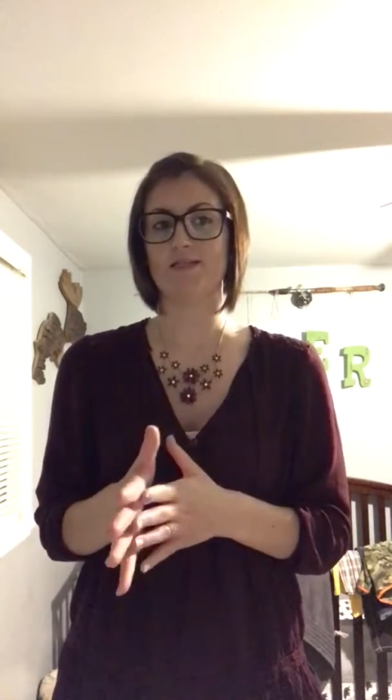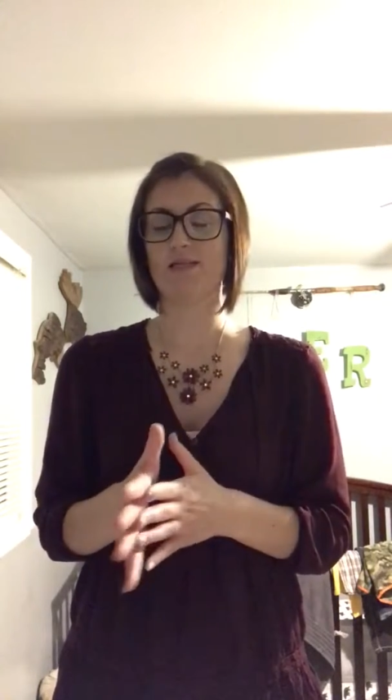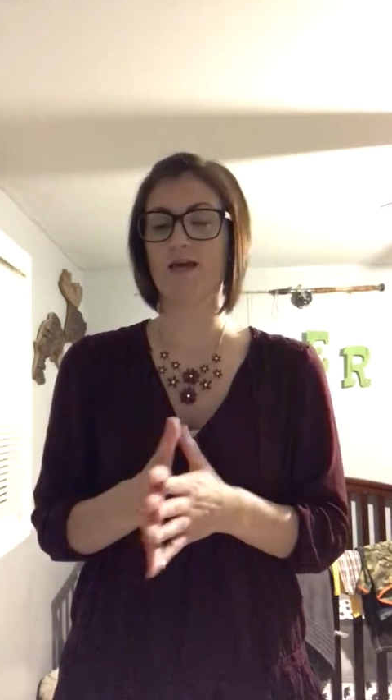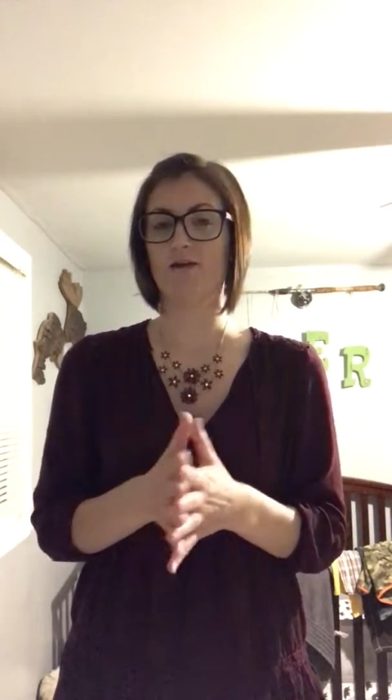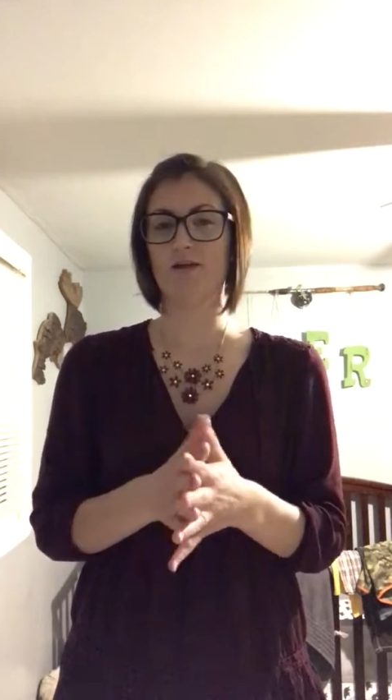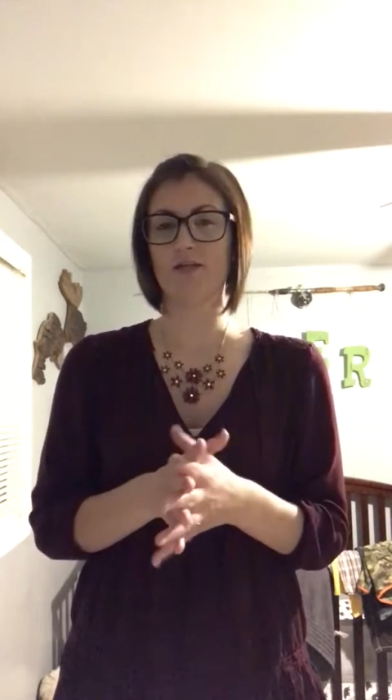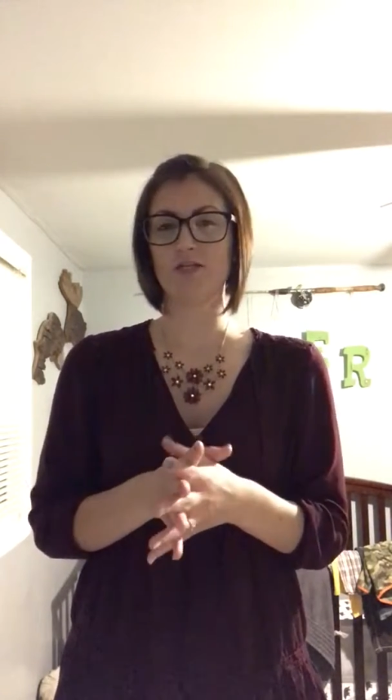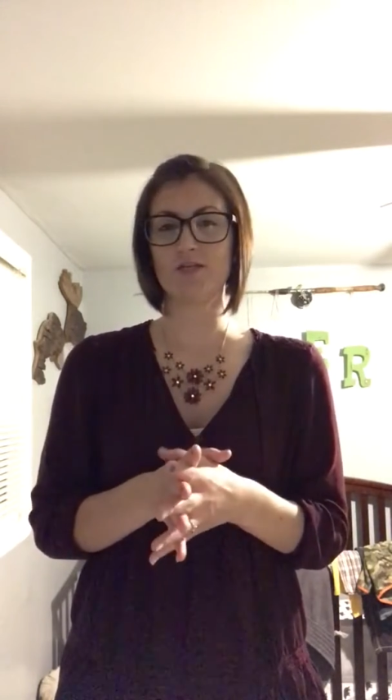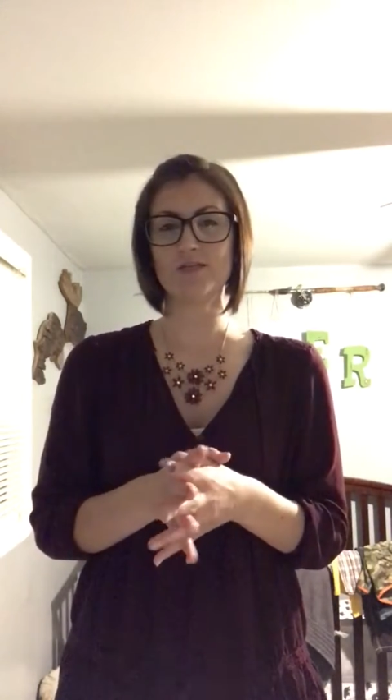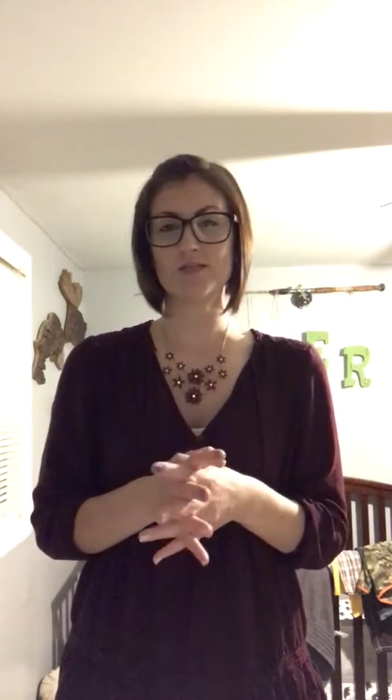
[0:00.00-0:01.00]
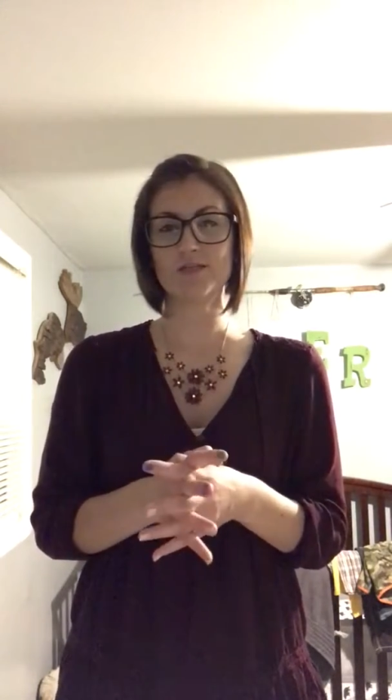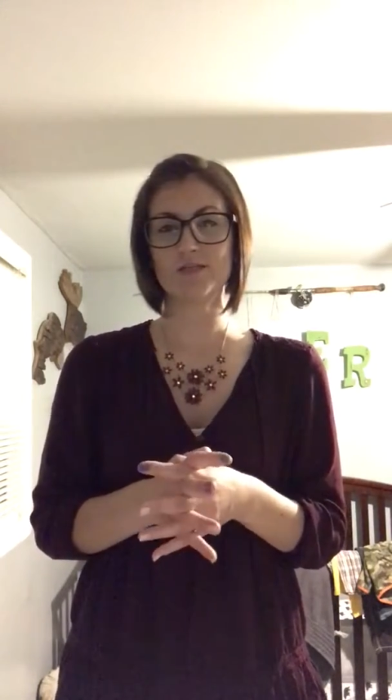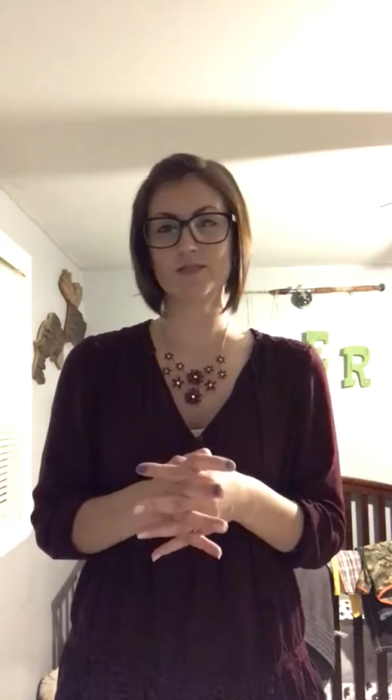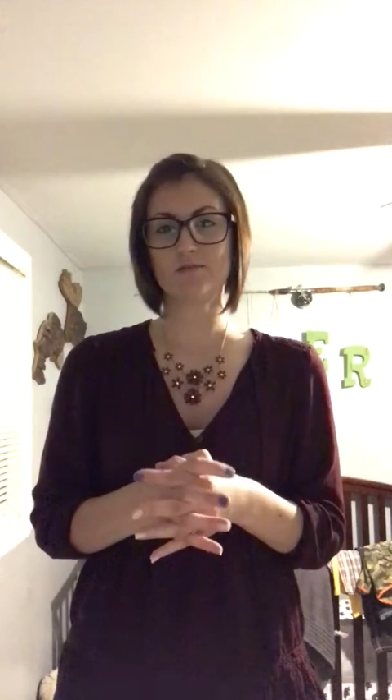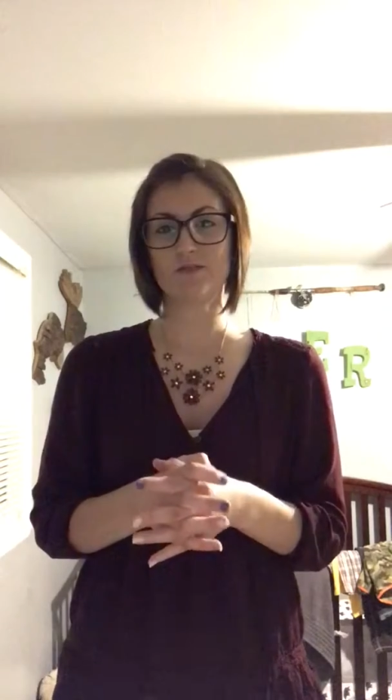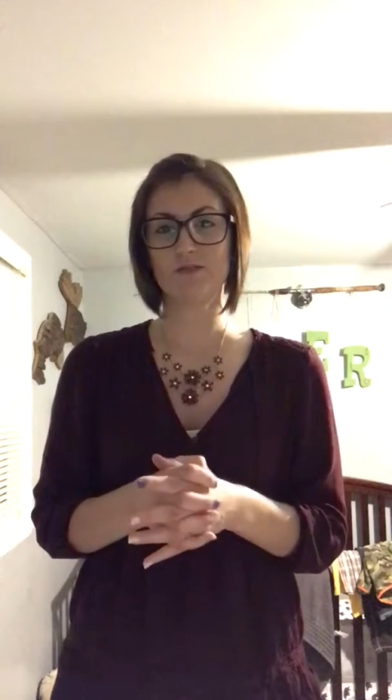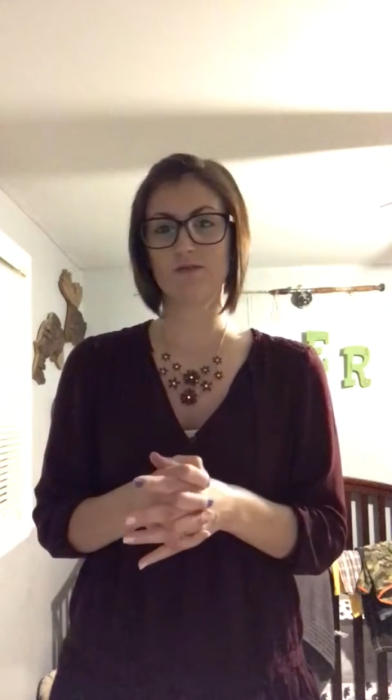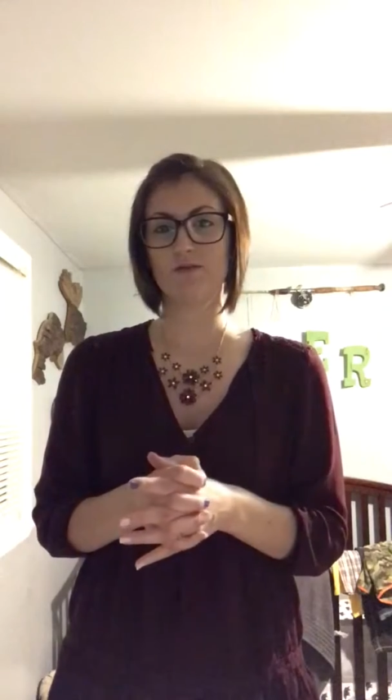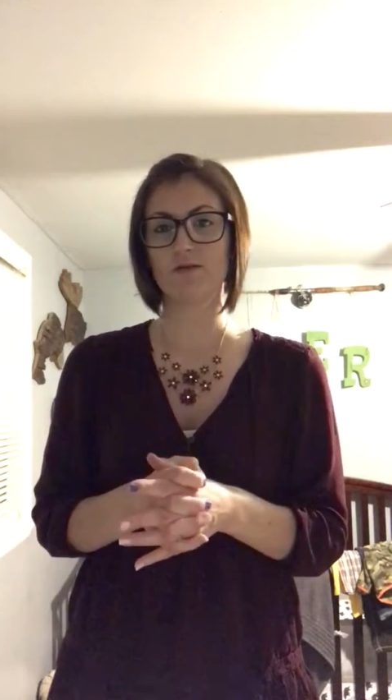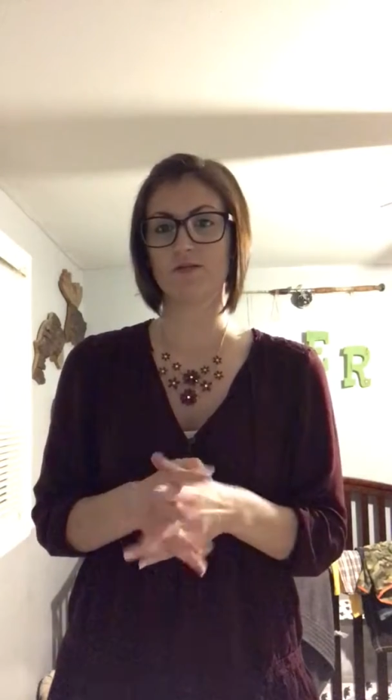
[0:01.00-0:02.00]
stain on any justice system to
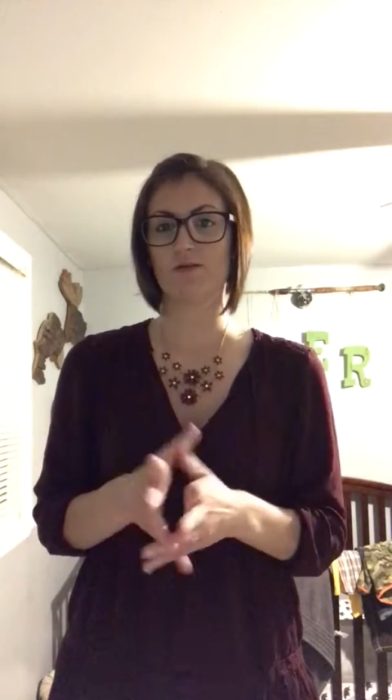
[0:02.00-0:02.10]
do this.